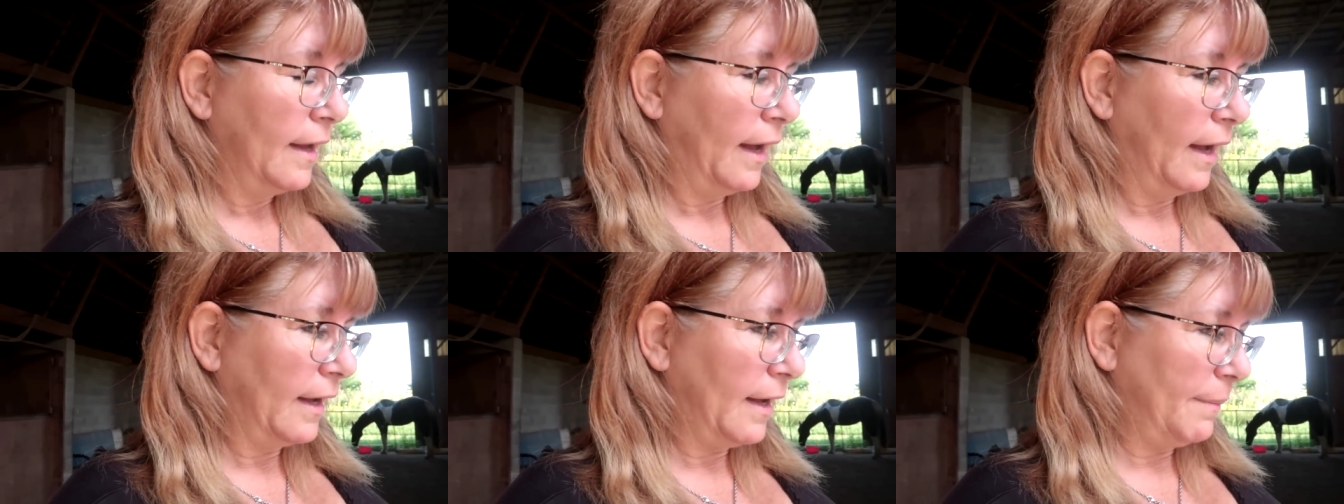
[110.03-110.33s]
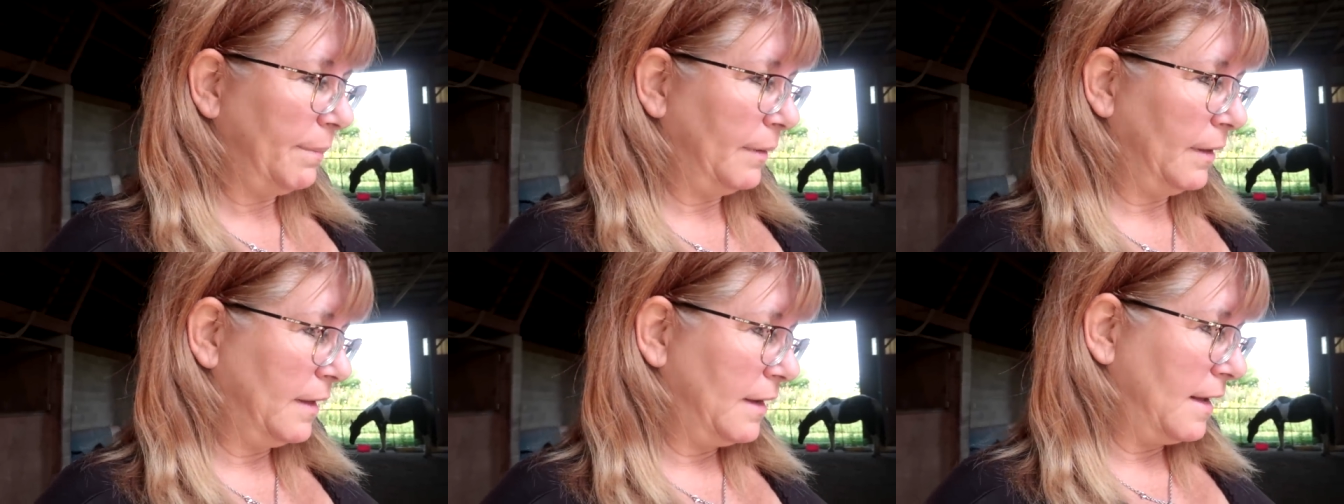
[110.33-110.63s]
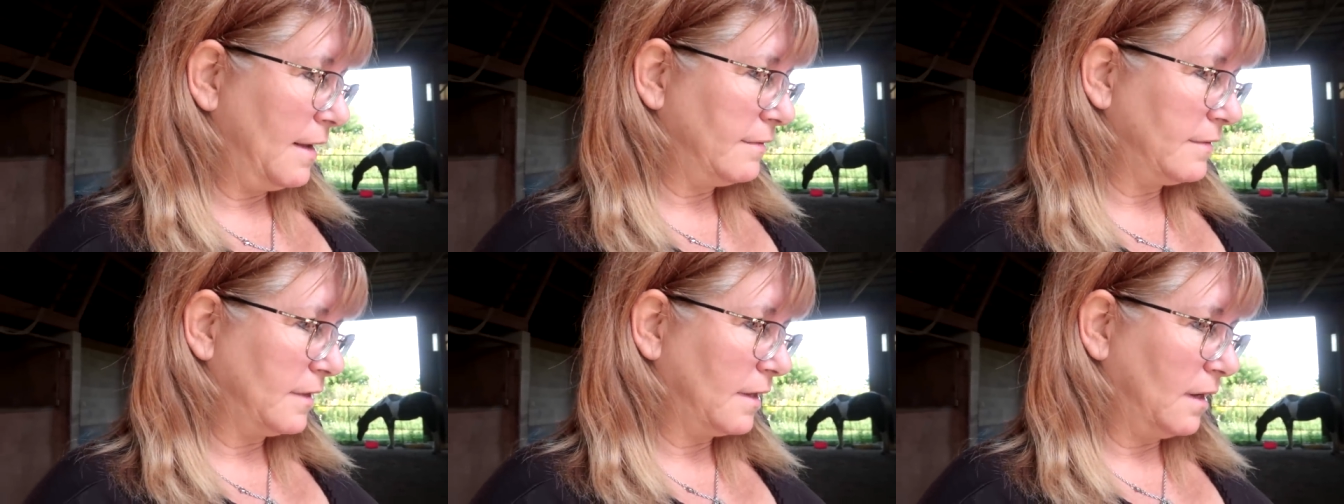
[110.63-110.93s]
a couple of
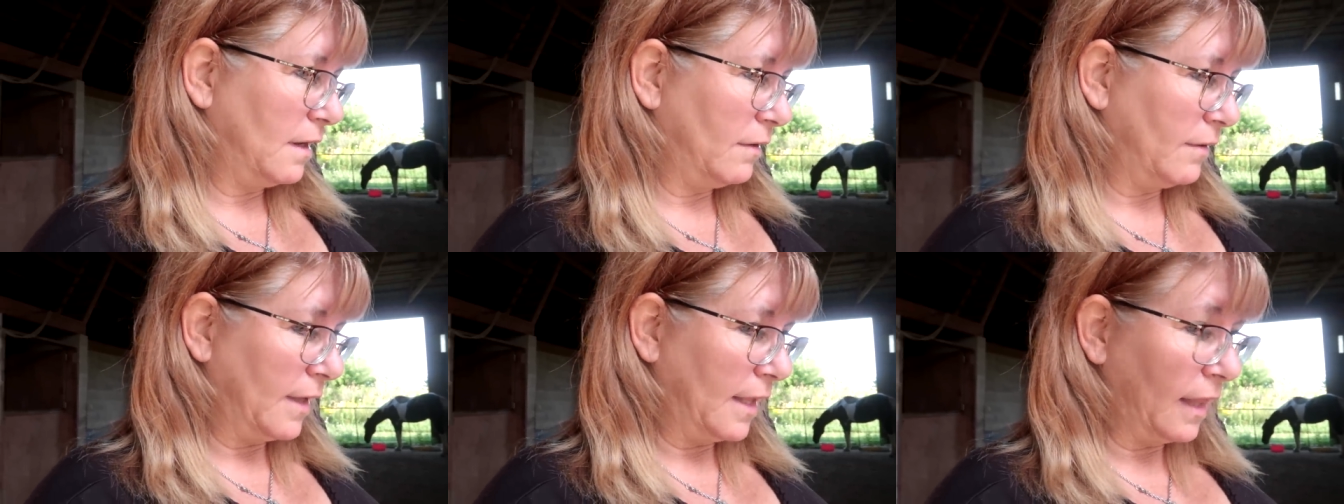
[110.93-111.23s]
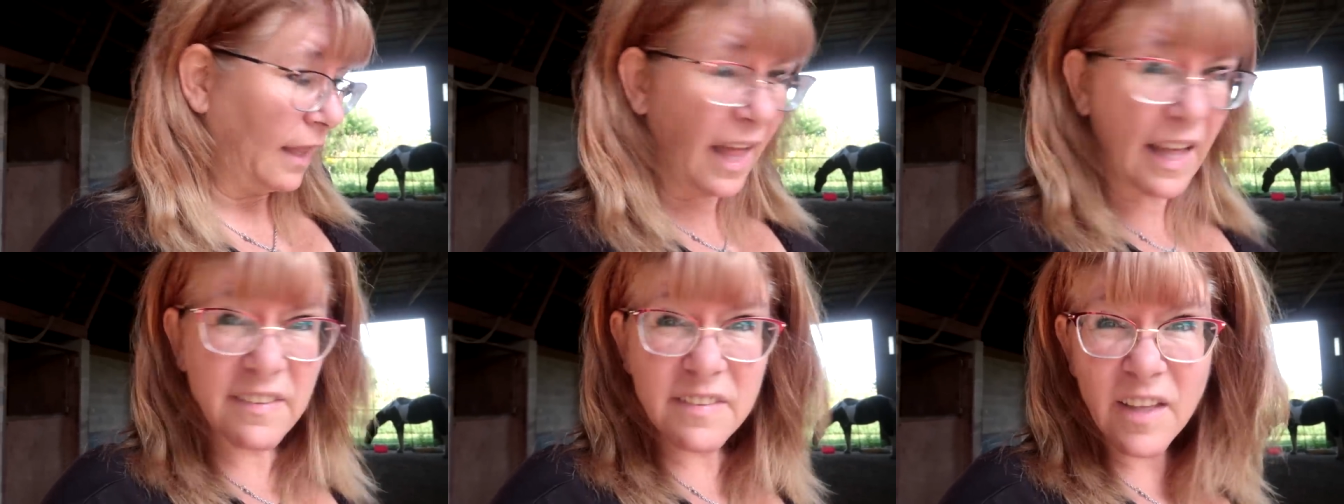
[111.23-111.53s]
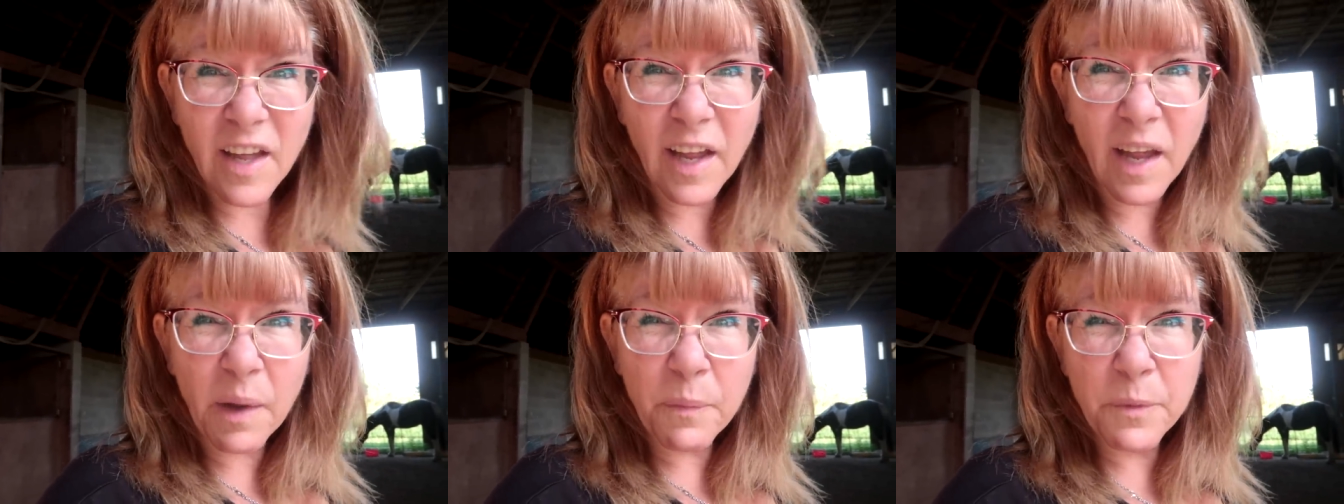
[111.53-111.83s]
days ago and last
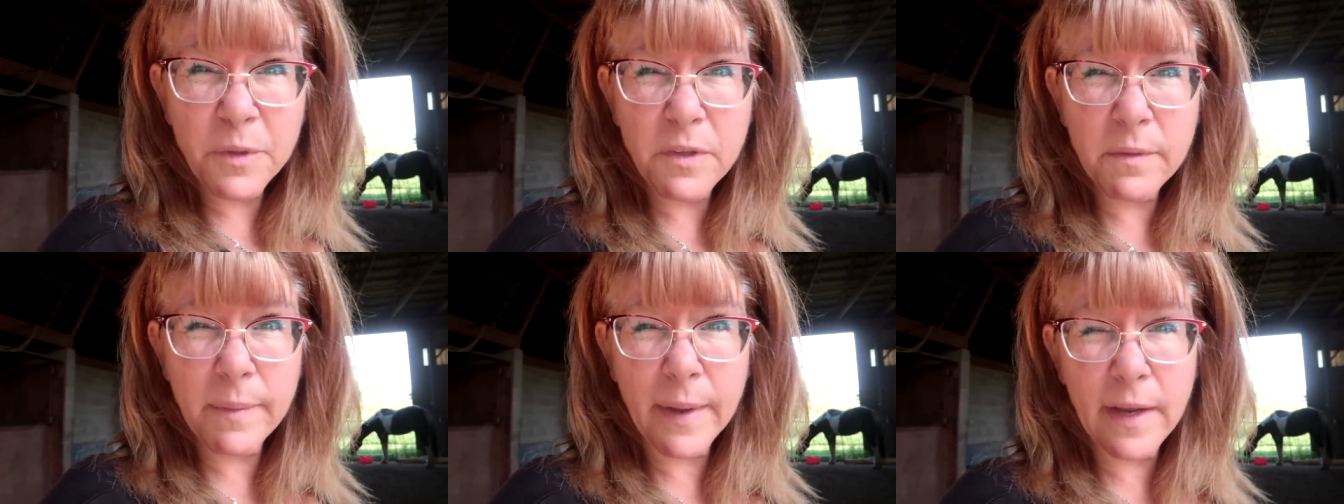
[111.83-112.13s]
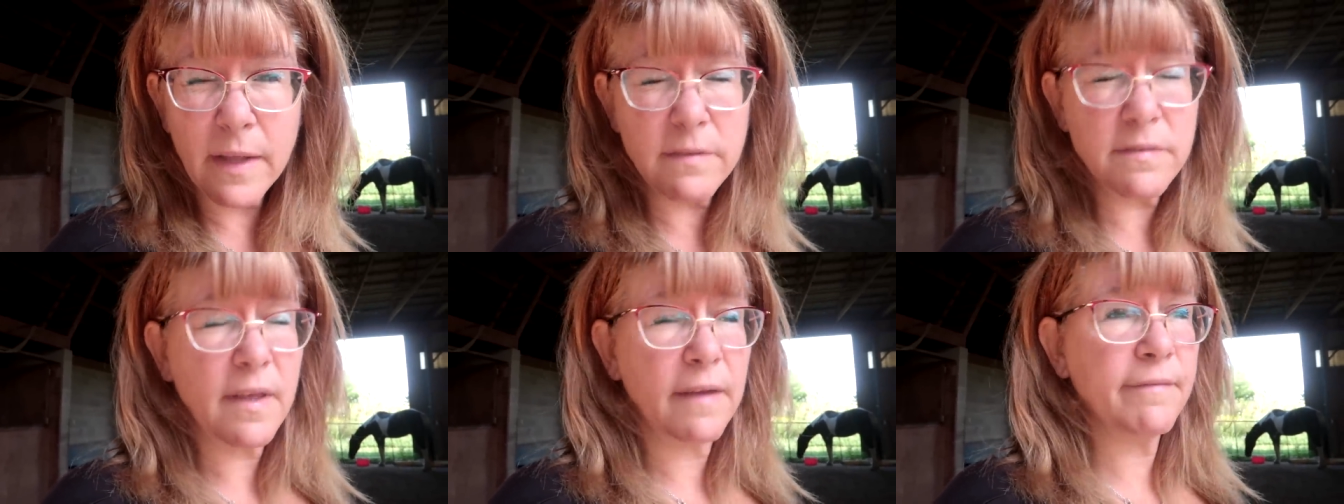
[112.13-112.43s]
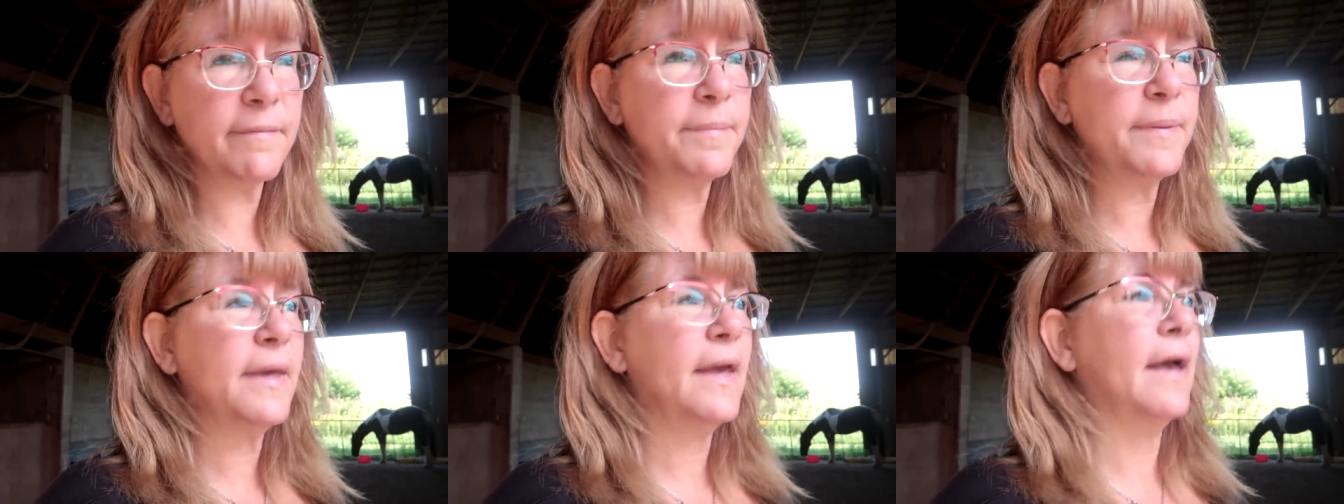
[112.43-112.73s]
night I went to bed at
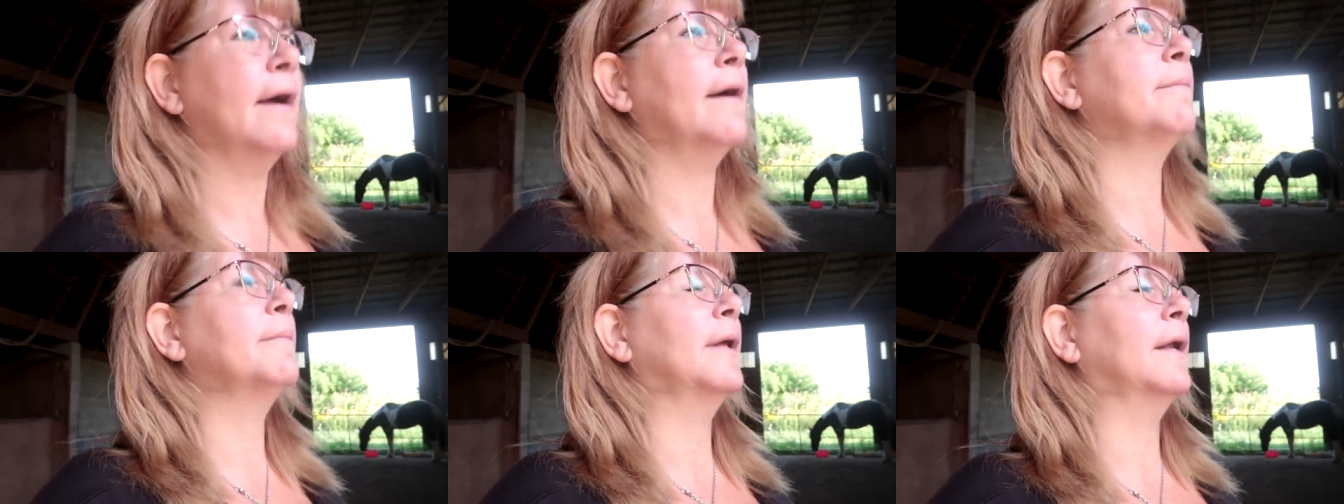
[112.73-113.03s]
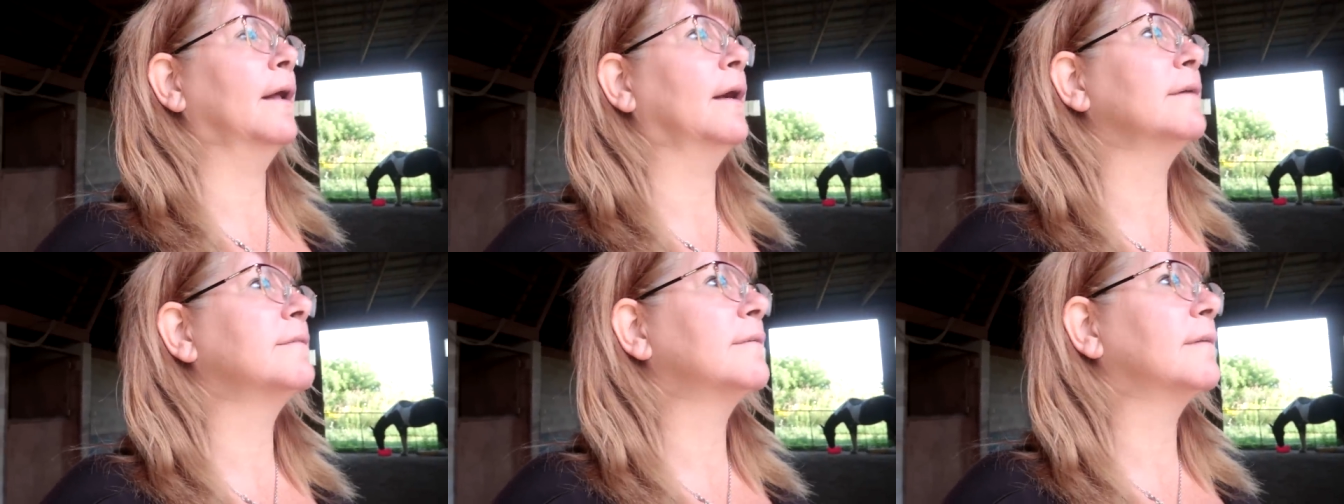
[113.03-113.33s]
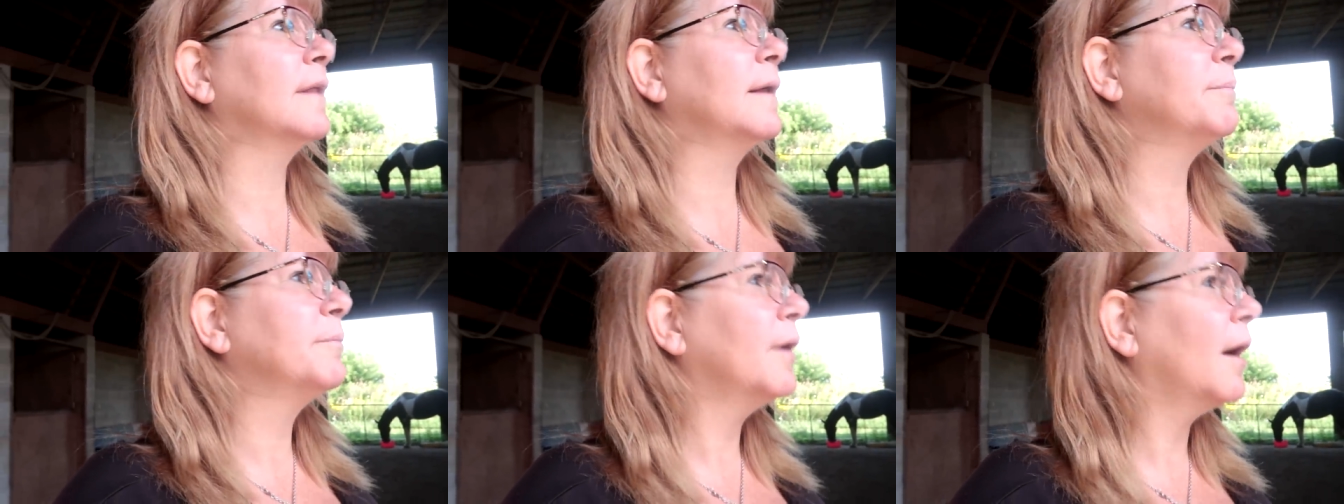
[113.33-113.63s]
7 p.m. and I
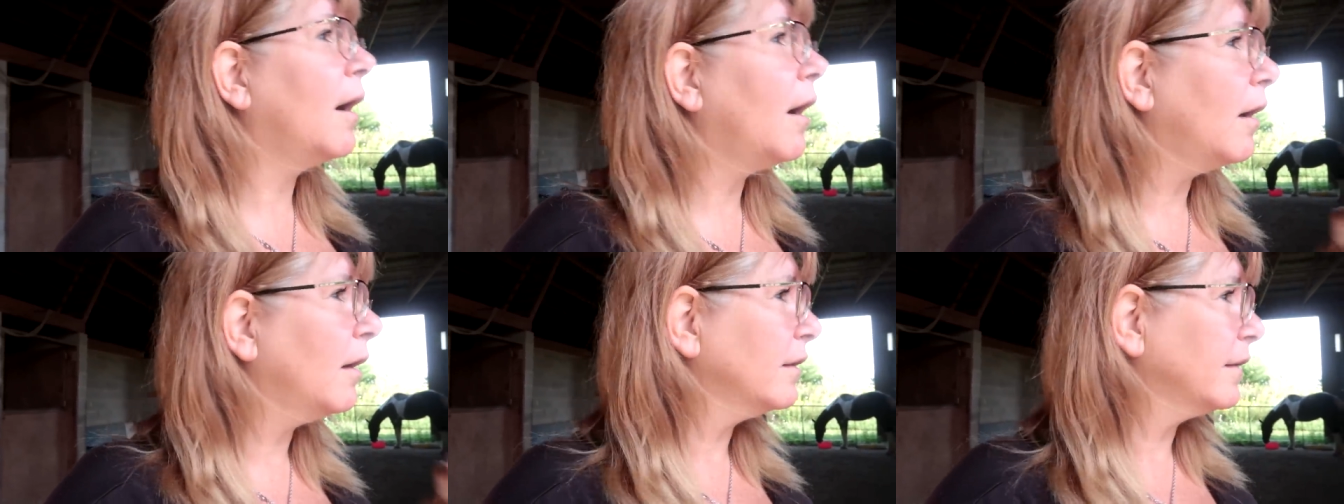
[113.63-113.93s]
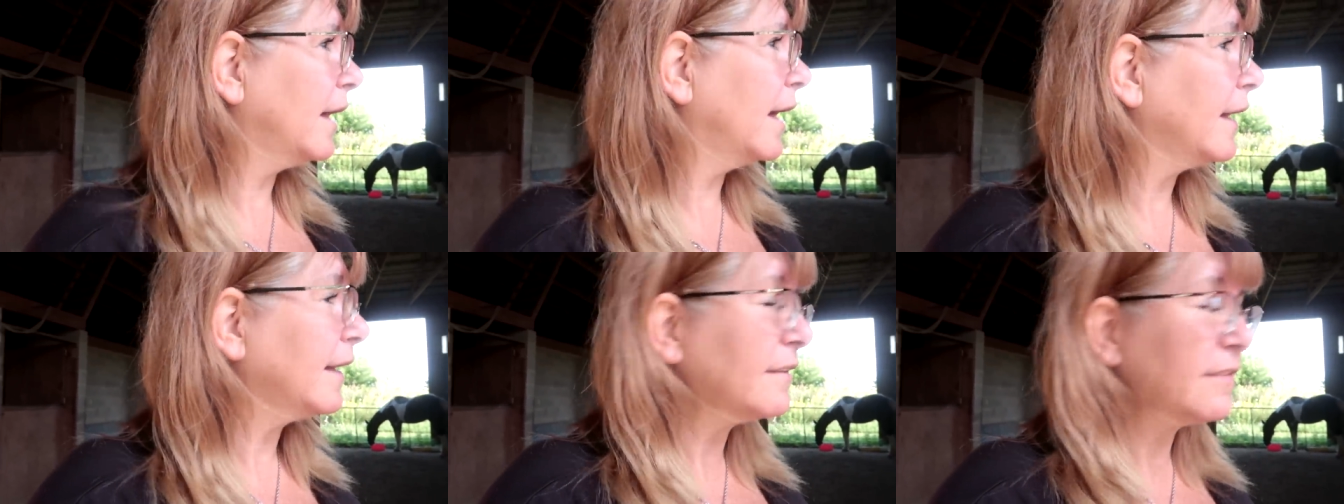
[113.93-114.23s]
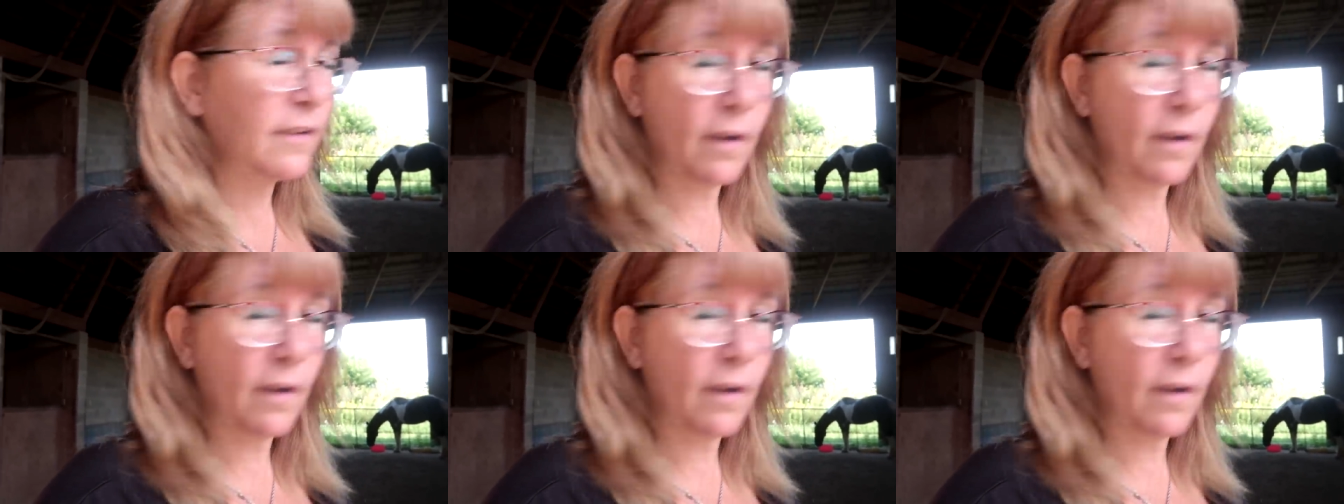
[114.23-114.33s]
slept all night.